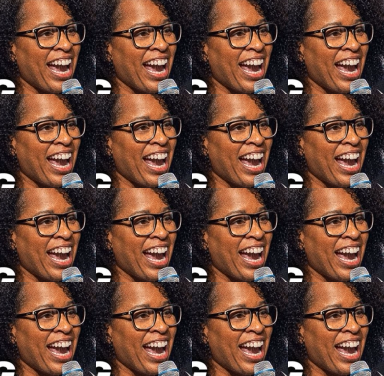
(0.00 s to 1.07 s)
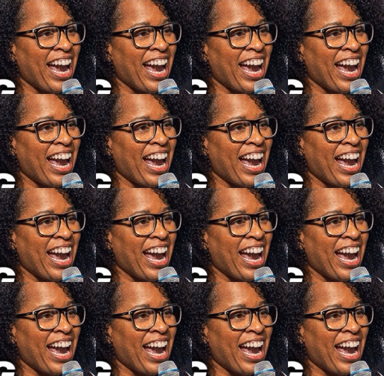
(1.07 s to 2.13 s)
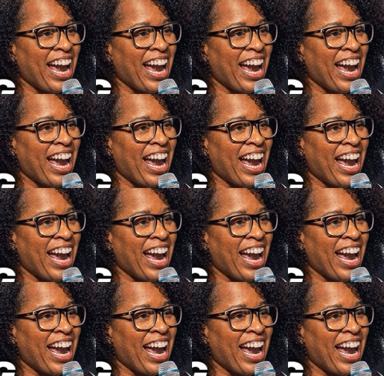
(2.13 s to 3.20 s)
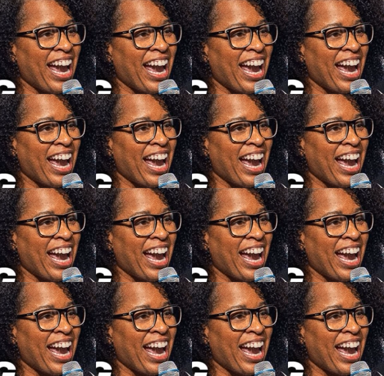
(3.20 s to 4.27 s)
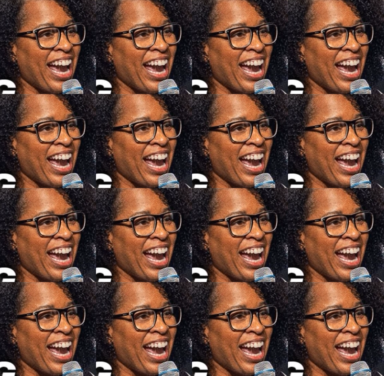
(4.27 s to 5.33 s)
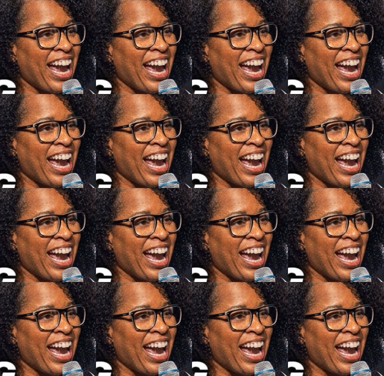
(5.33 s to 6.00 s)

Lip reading: The face doesn't move, so there is nothing to read.